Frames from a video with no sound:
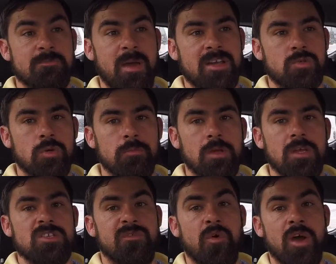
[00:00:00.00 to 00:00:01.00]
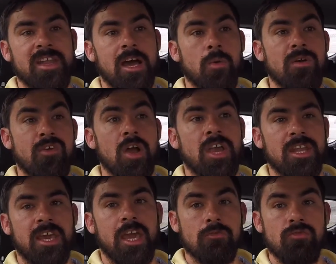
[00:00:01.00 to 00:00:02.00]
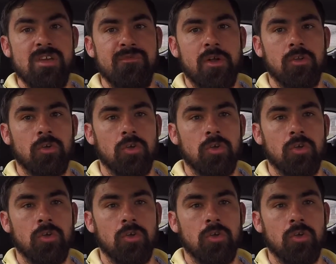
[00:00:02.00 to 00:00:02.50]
back to them to find out whether I'm going to get a refund